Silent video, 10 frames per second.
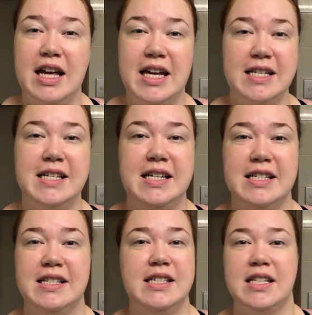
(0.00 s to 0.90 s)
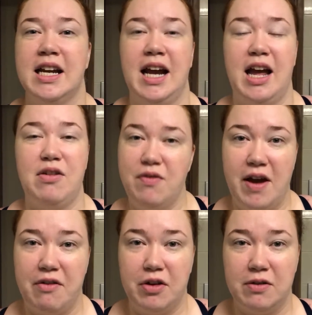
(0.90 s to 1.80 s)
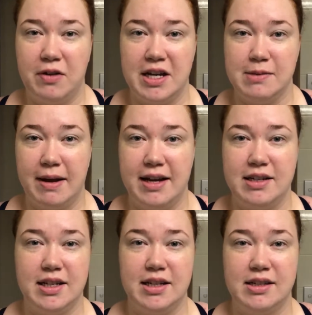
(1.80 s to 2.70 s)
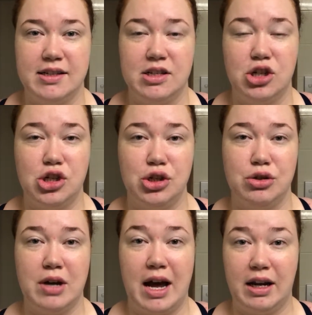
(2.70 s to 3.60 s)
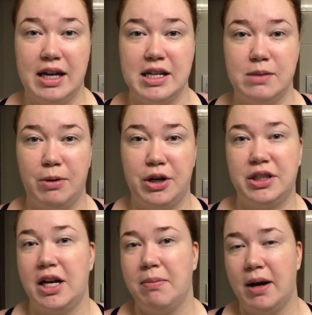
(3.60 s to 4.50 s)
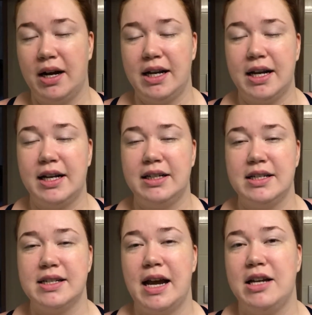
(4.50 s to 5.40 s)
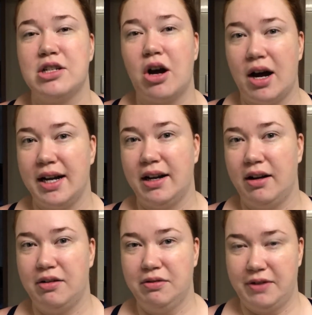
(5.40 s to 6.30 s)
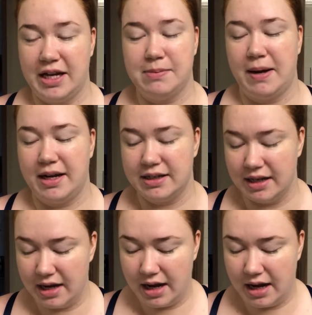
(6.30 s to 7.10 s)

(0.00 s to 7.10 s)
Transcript: easiest and favorite face paintings to do at a kid's birthday party, and it is a tiger face paint.